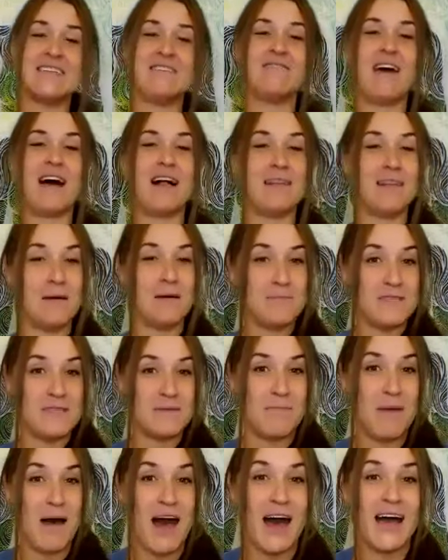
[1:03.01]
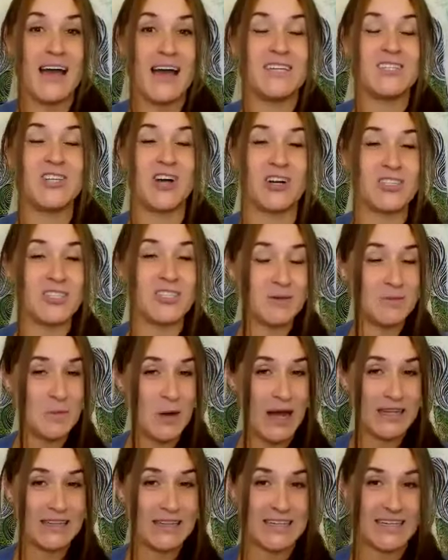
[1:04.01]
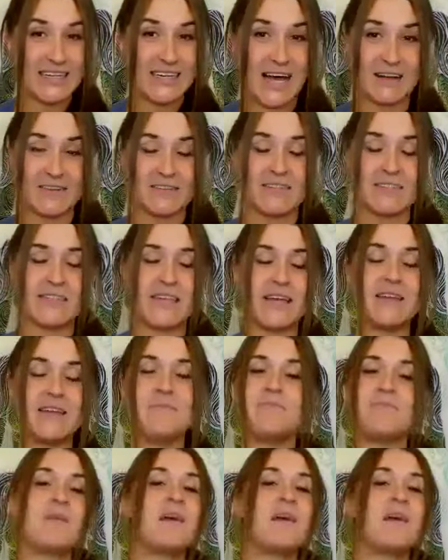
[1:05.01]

developed by Dr. Bradley Nelson.